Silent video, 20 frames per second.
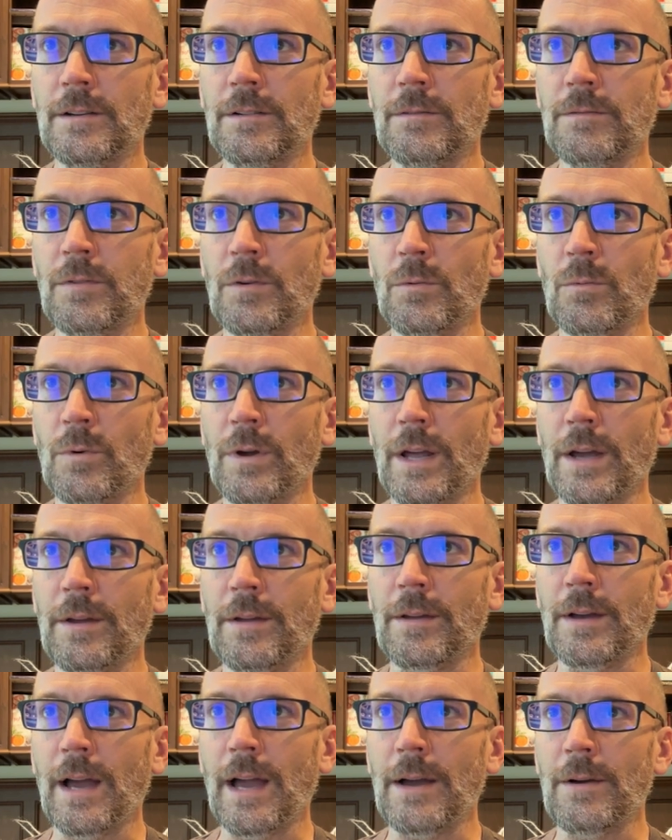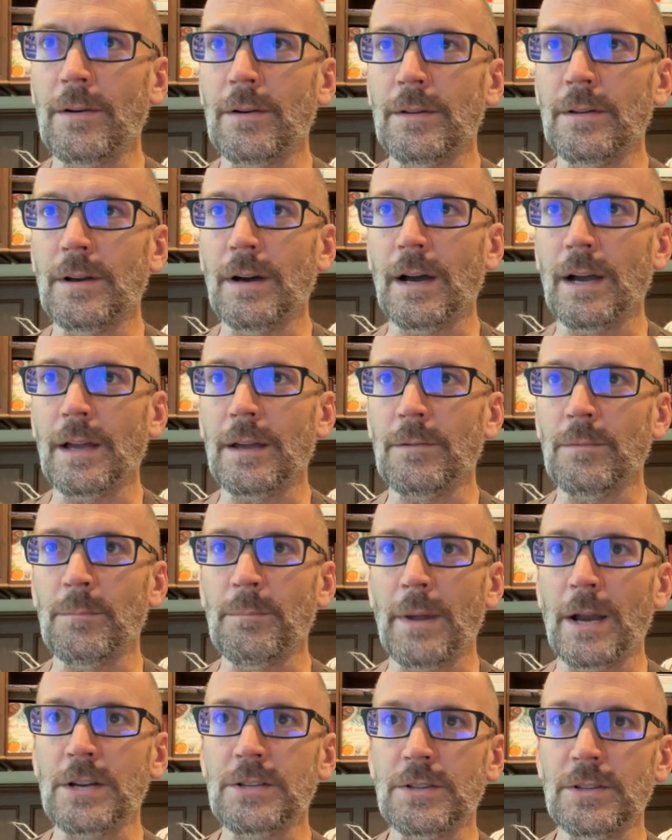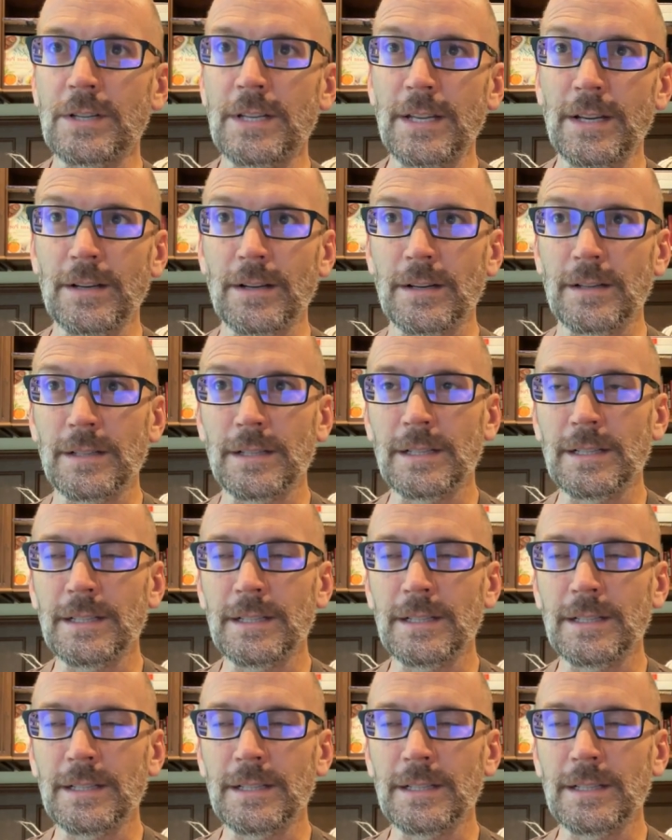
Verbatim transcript: for what I I measured here.